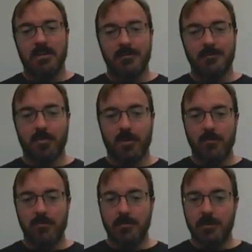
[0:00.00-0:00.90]
There's a
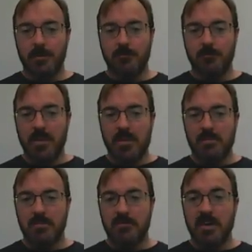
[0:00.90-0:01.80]
problem here.
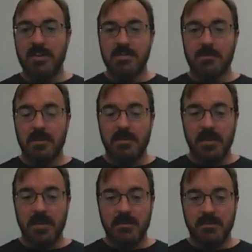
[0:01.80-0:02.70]
So if I did this on a
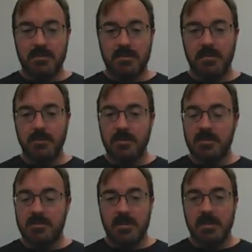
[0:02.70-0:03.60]
test, you
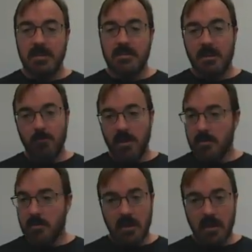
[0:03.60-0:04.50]
could say it's ambiguous.